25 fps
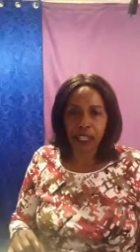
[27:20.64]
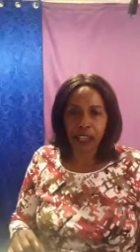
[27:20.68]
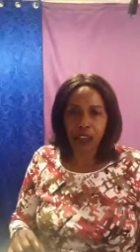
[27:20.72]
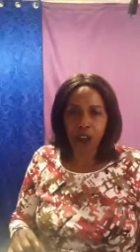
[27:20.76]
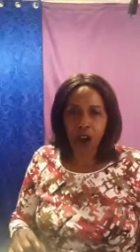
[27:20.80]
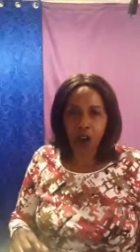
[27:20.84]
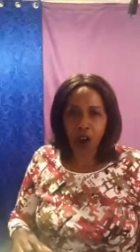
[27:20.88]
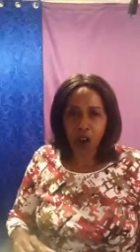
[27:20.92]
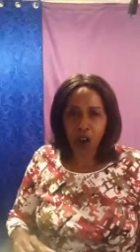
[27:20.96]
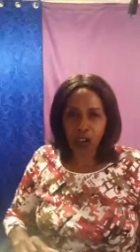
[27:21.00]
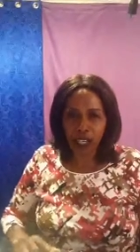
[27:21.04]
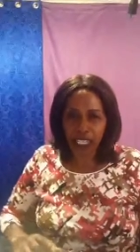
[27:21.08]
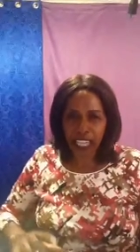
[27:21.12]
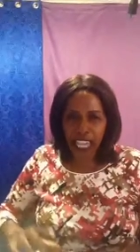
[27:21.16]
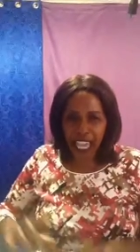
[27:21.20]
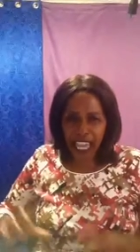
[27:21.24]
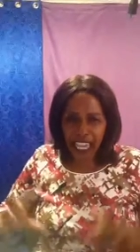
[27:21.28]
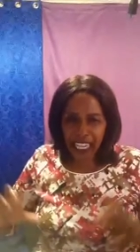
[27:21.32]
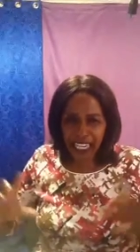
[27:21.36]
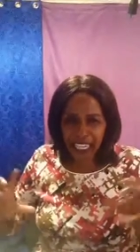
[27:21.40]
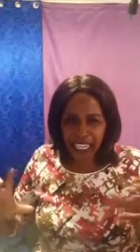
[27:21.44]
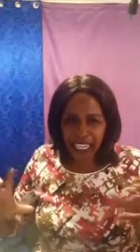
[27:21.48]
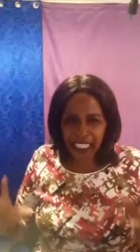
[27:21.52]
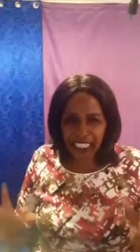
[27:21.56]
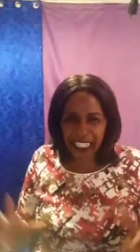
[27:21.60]
all
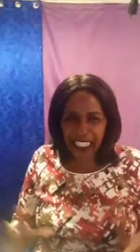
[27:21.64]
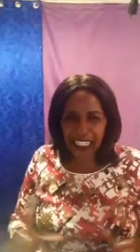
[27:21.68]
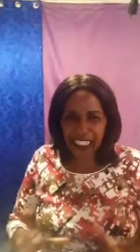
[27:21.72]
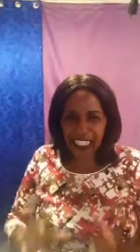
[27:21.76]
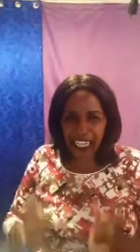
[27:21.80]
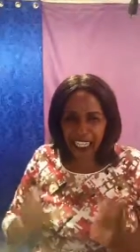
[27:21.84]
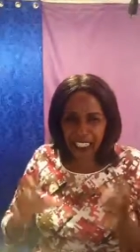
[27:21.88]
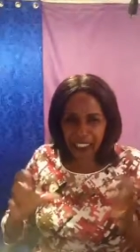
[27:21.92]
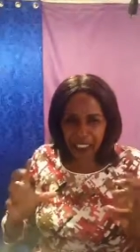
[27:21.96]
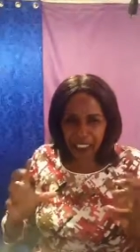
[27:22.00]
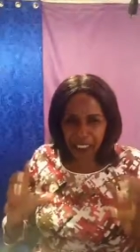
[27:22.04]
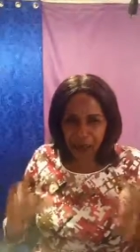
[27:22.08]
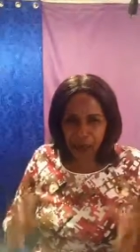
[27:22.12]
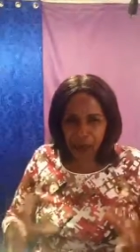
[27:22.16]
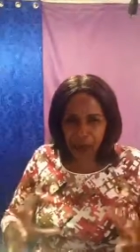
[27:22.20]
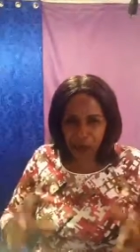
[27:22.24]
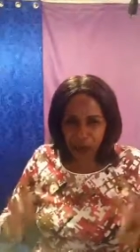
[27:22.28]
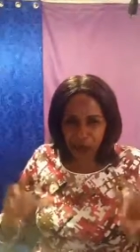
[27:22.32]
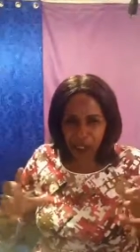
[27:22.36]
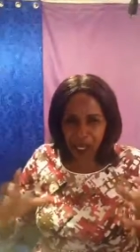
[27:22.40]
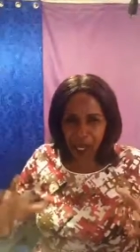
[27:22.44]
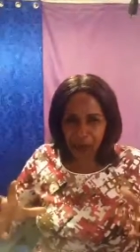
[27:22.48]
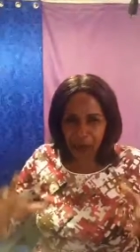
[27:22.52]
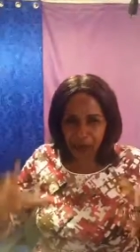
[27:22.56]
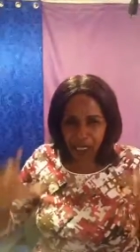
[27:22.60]
anything that is
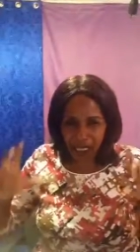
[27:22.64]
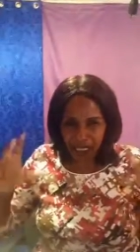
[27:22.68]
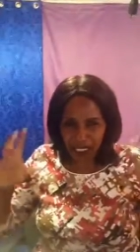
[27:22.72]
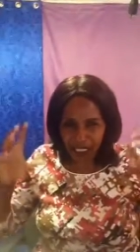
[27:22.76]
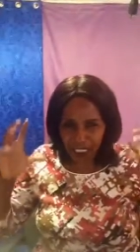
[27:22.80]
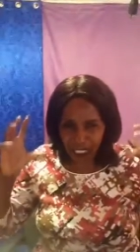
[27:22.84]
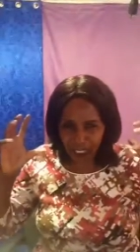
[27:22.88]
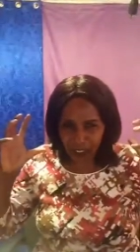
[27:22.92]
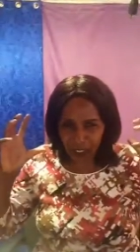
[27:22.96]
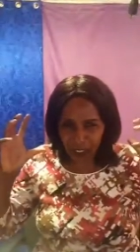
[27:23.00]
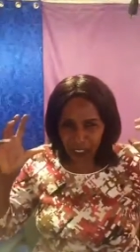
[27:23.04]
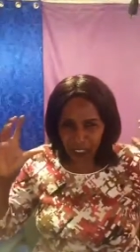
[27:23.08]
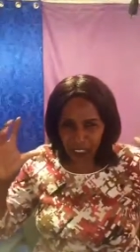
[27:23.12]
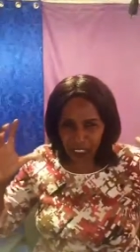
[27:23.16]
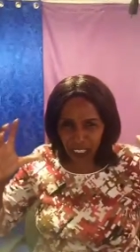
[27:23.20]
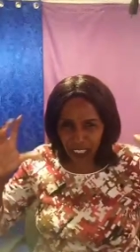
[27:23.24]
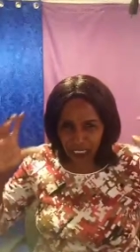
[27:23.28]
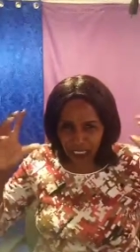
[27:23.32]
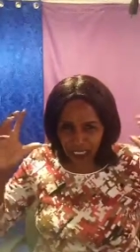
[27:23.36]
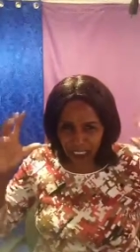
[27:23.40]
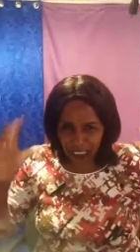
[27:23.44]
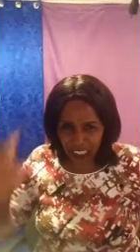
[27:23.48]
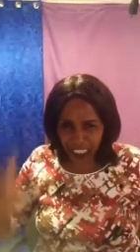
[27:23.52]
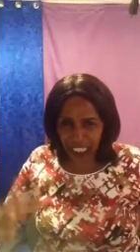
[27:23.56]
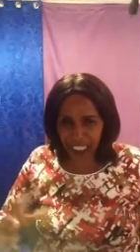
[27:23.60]
programming the, in
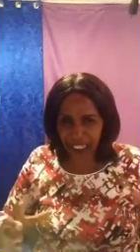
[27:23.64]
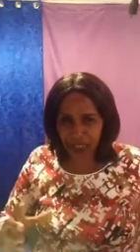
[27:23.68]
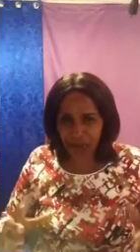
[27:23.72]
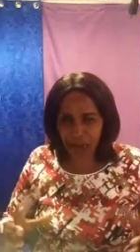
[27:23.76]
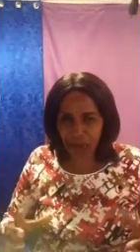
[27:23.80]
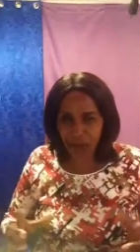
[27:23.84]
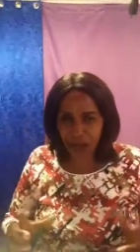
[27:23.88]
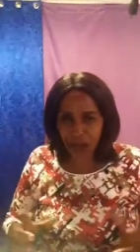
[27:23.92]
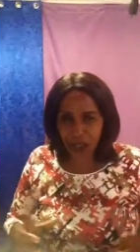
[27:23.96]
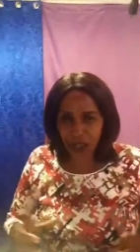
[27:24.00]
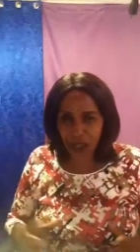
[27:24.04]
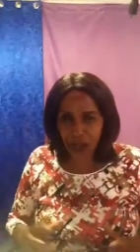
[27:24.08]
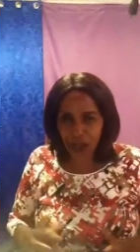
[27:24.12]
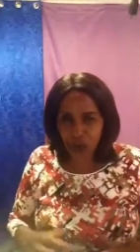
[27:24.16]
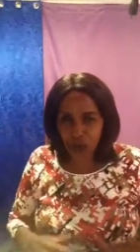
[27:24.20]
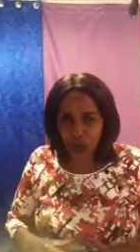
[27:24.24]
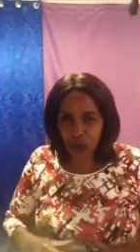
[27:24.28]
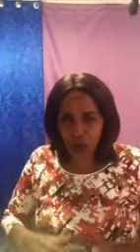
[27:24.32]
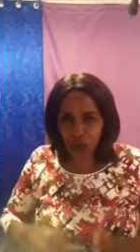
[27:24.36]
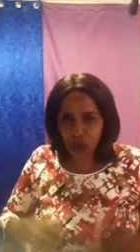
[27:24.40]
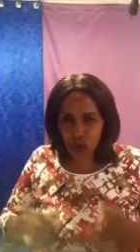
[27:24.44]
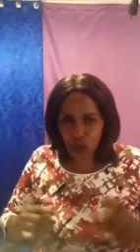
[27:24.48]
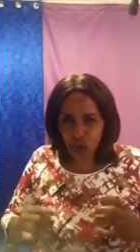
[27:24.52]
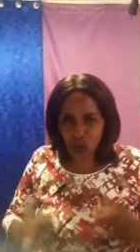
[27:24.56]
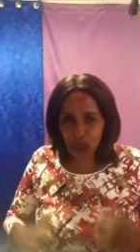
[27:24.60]
that day.
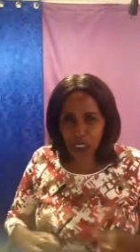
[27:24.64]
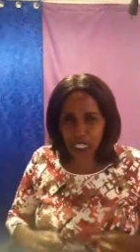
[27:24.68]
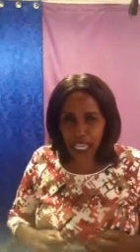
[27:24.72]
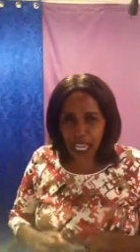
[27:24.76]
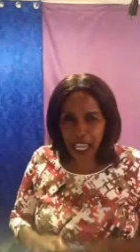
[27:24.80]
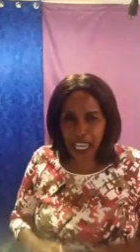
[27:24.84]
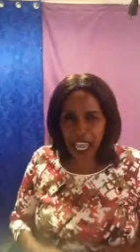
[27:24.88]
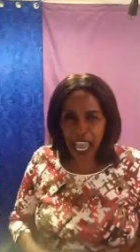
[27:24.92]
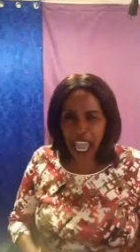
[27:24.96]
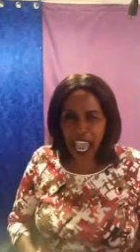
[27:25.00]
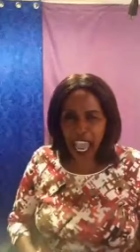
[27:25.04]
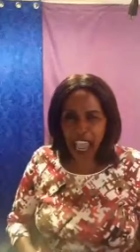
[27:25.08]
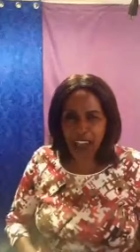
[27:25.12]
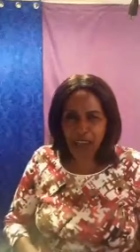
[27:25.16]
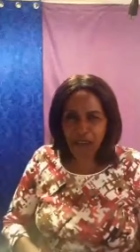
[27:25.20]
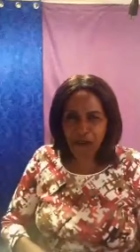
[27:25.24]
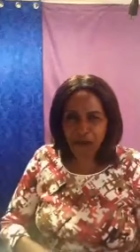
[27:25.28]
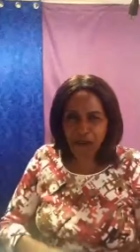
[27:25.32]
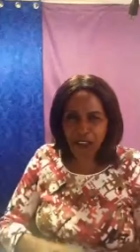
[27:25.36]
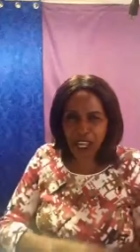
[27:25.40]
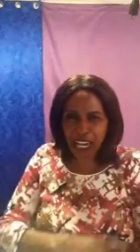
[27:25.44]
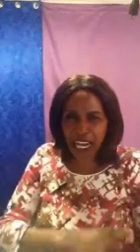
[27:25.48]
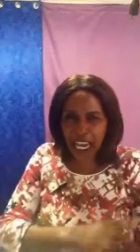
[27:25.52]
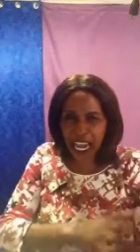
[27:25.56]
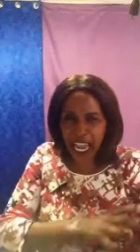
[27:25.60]
You, you say,
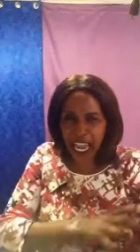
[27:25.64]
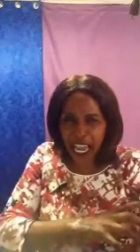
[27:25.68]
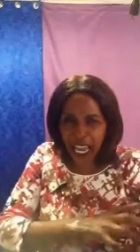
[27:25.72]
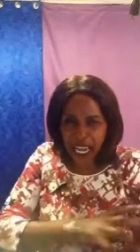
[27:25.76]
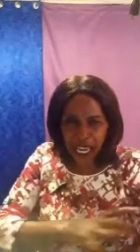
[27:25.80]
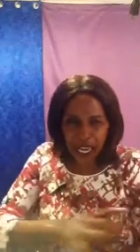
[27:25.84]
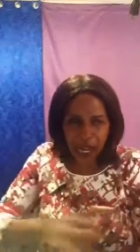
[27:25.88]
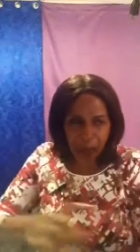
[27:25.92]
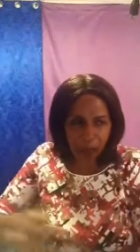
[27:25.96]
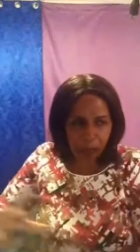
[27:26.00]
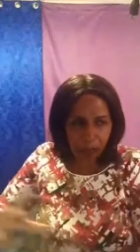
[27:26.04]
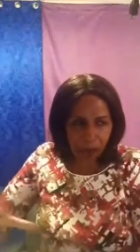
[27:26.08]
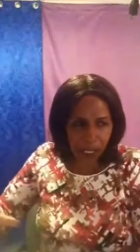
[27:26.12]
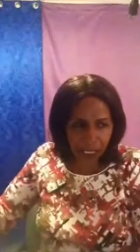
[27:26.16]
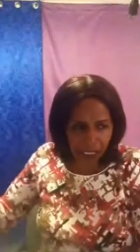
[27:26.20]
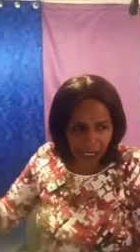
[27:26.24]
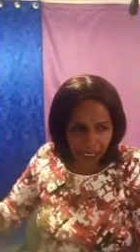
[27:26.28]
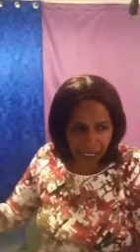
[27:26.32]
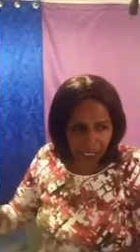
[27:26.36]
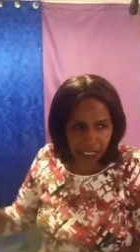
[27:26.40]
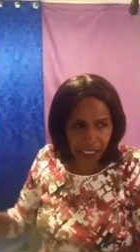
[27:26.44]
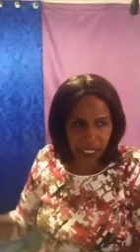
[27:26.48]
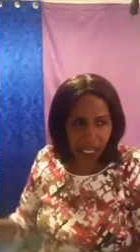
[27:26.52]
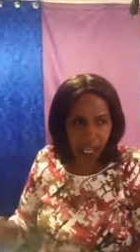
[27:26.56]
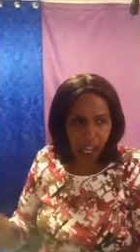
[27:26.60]
every
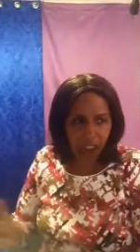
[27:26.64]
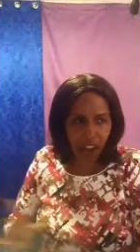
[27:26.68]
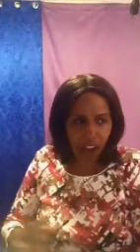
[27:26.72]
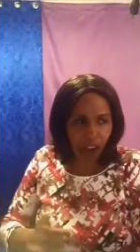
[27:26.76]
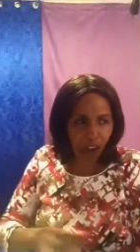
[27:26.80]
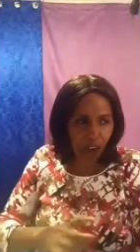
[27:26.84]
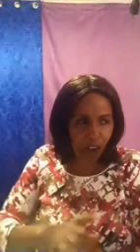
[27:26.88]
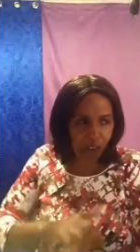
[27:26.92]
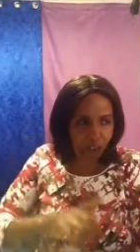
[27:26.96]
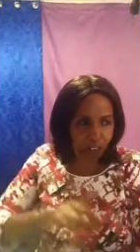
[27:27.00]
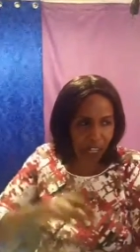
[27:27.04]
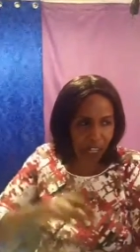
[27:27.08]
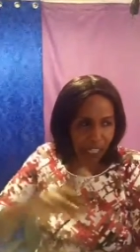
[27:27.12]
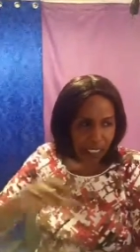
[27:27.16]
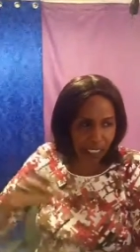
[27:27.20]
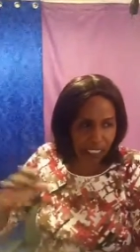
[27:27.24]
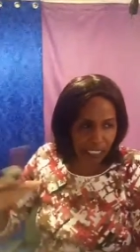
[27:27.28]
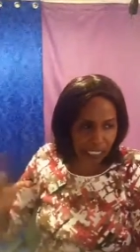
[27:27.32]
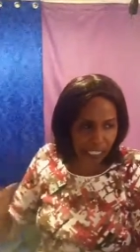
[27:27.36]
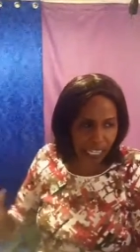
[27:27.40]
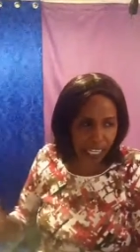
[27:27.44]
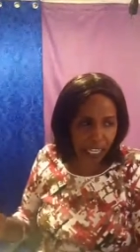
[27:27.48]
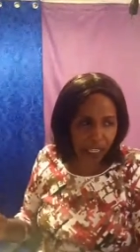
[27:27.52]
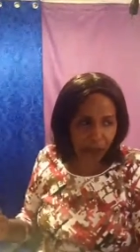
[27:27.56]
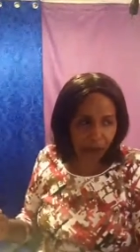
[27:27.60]
element of that
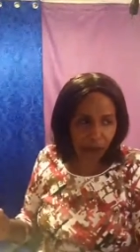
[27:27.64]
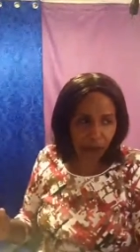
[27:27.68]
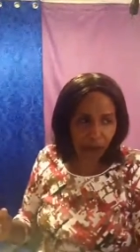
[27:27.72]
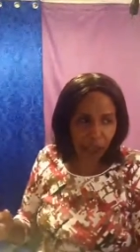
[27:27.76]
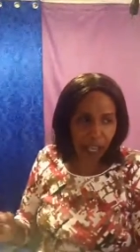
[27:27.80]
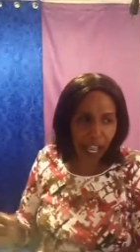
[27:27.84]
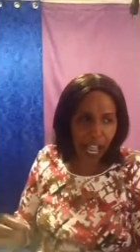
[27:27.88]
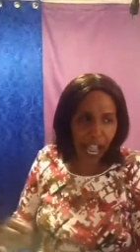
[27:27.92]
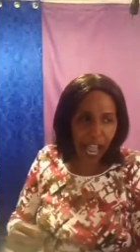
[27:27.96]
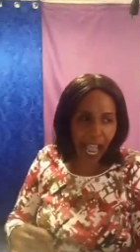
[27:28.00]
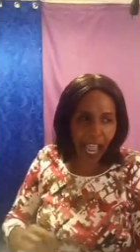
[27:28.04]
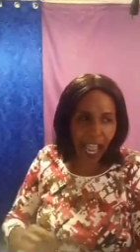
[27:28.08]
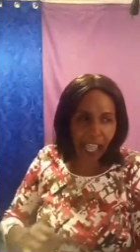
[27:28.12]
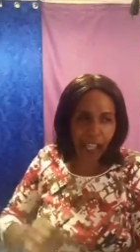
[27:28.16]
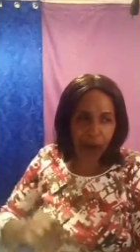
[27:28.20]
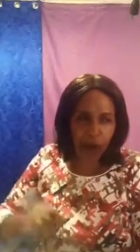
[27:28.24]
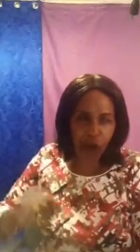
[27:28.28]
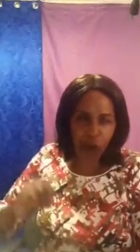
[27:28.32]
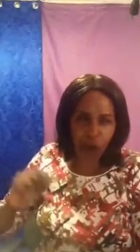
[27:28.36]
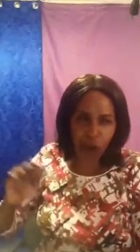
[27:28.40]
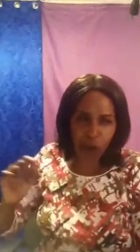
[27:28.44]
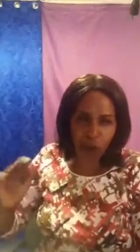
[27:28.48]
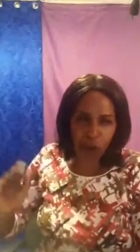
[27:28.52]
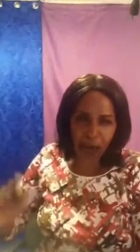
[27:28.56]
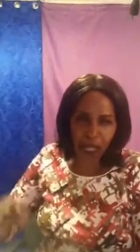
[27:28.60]
day, I
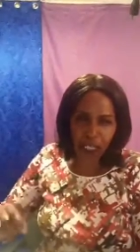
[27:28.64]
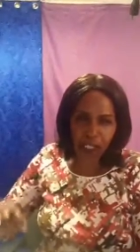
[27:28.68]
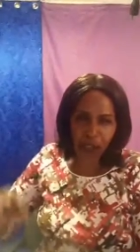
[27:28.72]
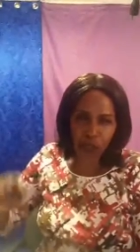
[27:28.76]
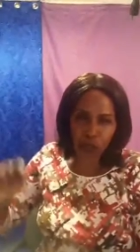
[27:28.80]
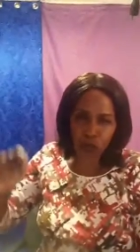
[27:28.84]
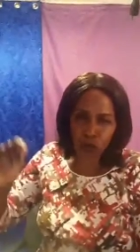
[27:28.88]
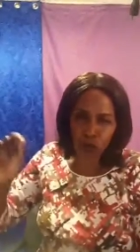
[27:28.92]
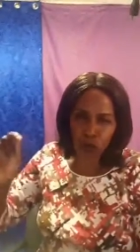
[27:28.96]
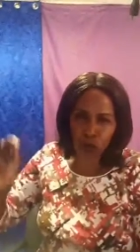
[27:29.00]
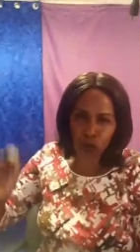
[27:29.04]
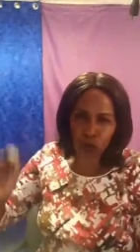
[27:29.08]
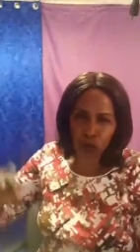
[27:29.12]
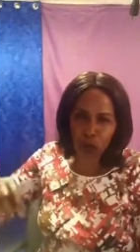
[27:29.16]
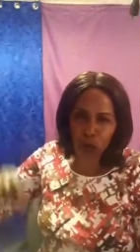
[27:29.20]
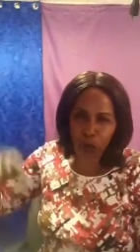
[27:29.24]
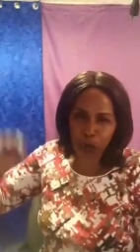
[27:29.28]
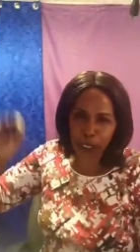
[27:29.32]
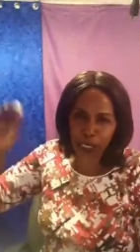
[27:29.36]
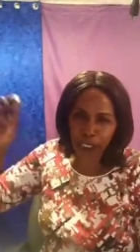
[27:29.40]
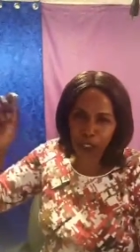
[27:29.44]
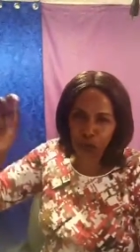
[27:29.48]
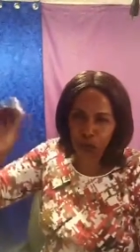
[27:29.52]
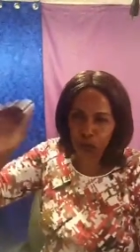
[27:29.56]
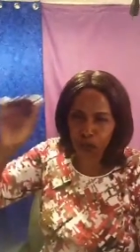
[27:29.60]
command you to
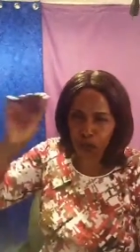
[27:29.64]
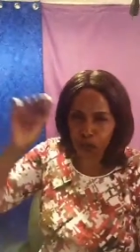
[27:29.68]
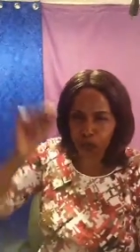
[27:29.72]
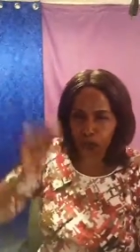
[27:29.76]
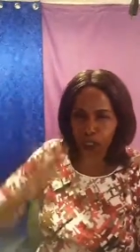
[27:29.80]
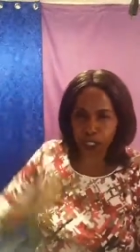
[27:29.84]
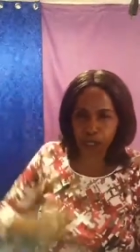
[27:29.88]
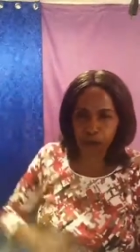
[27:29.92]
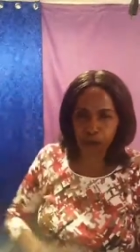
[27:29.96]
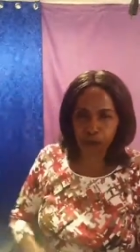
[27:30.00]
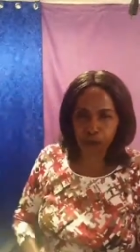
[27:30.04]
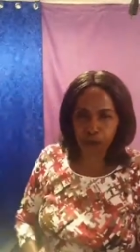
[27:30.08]
cooperate with me.